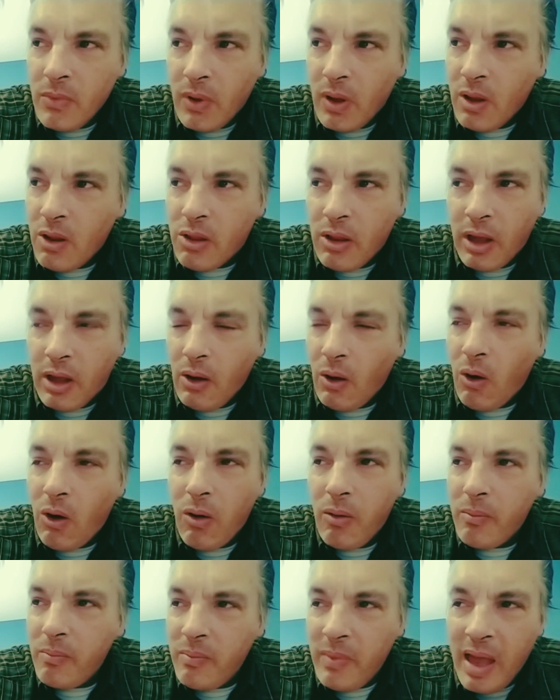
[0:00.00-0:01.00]
It's like,
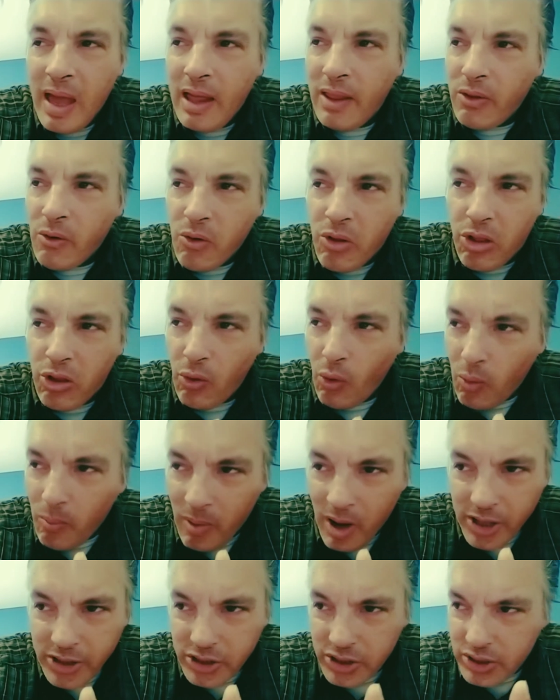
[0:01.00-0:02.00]
oh man, there's so
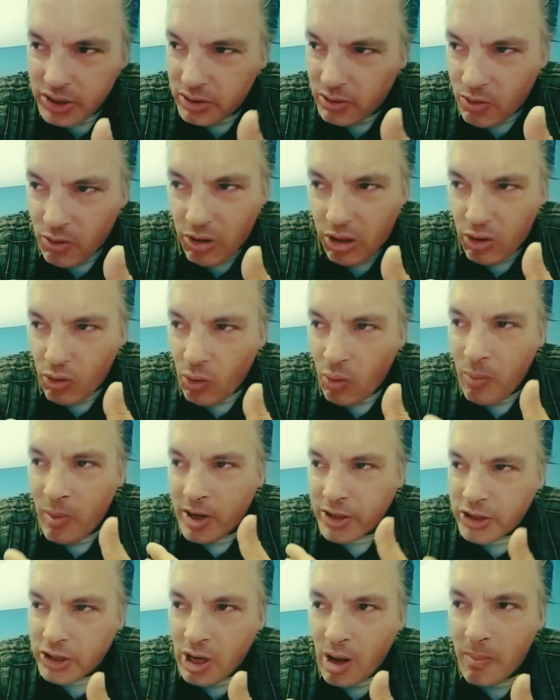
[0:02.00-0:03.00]
much
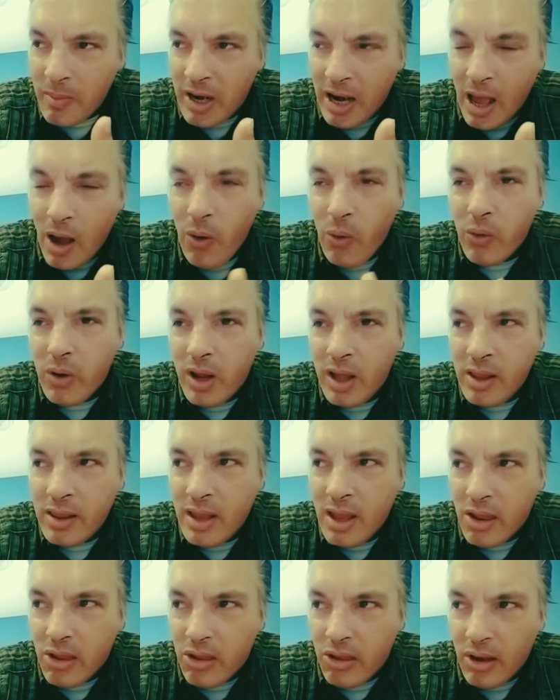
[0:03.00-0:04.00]
coming out in
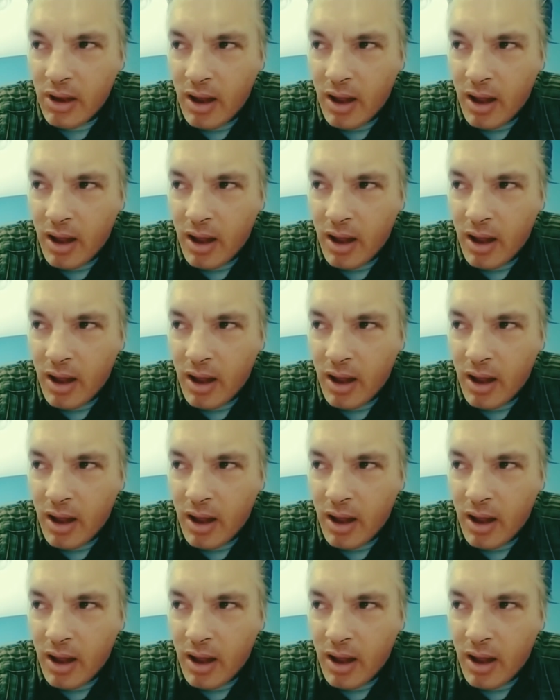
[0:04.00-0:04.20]
this,